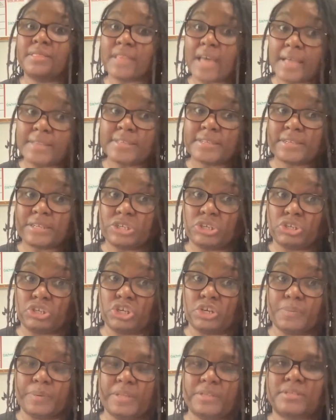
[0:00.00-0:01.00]
That's a
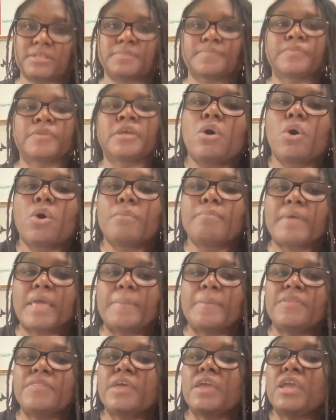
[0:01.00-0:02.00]
disturbance. Or
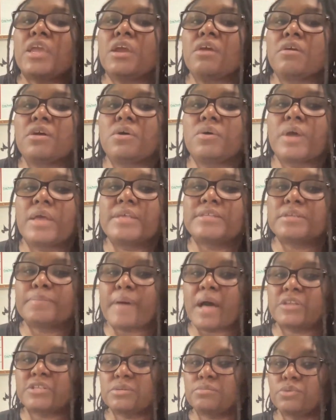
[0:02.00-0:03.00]
maybe the hero is
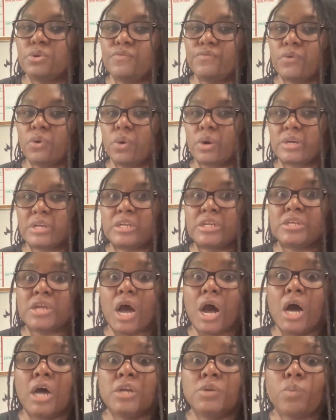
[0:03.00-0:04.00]
about to move forward in an
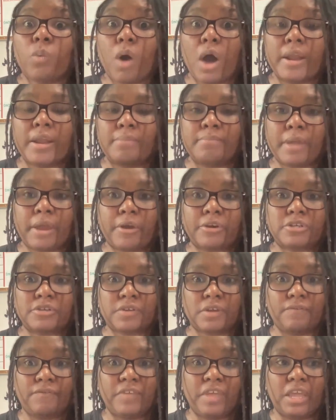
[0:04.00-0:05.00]
unwanted marriage
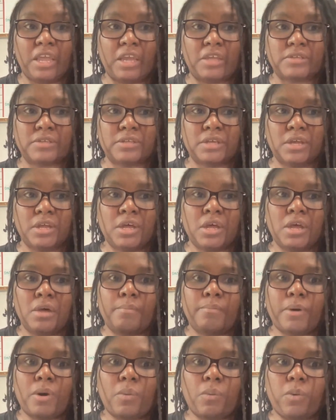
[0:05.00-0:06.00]
of convenience.
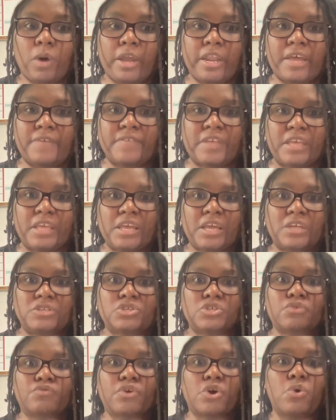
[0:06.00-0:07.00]
But what if he
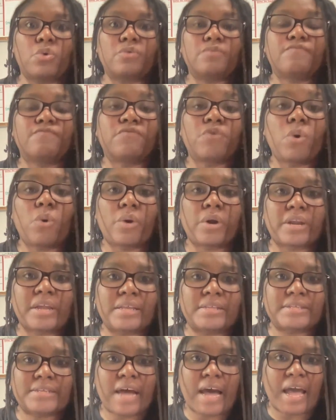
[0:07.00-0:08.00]
gets thrown forward
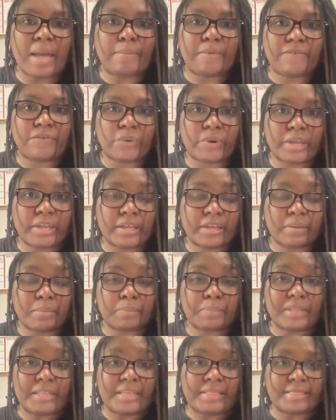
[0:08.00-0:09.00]
in time before he can
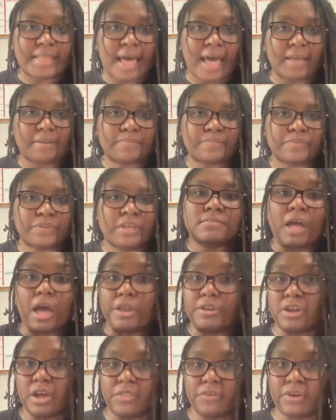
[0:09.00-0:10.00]
complete that?
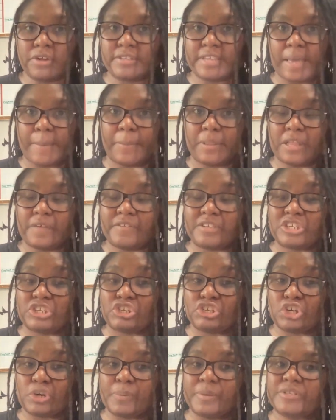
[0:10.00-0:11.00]
Another example of a
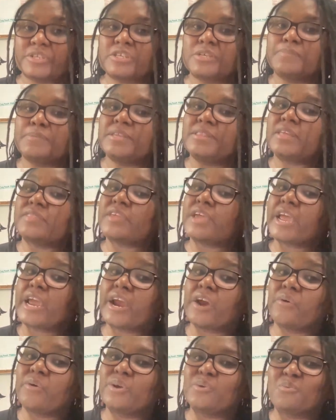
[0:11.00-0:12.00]
disturbance could be that the
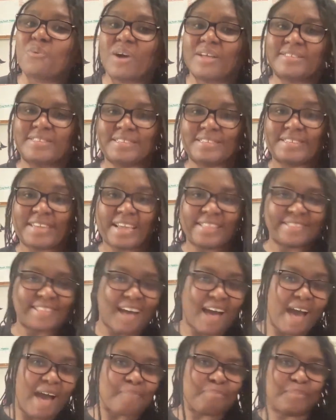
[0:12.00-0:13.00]
heroine wants to date the
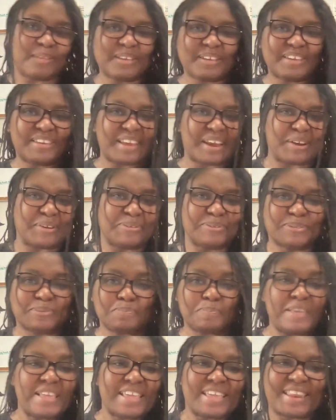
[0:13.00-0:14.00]
hot billionaire who's
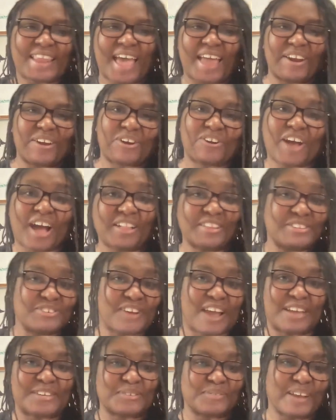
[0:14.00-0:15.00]
speaking at her college
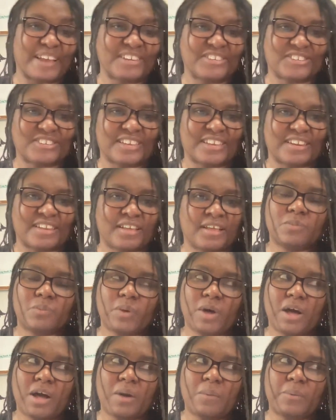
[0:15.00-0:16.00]
graduation.
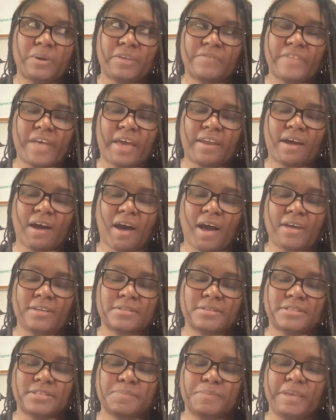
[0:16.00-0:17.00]
Well, what if that hot
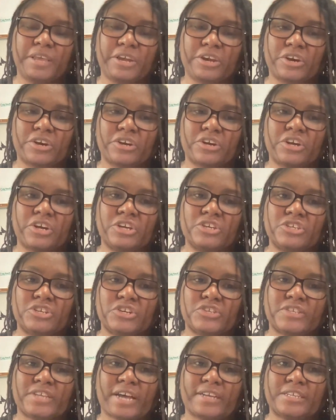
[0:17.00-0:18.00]
speaker
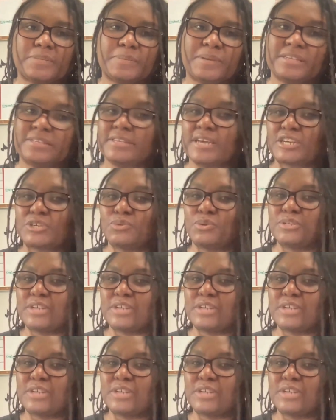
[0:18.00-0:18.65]
turns out to be a sexual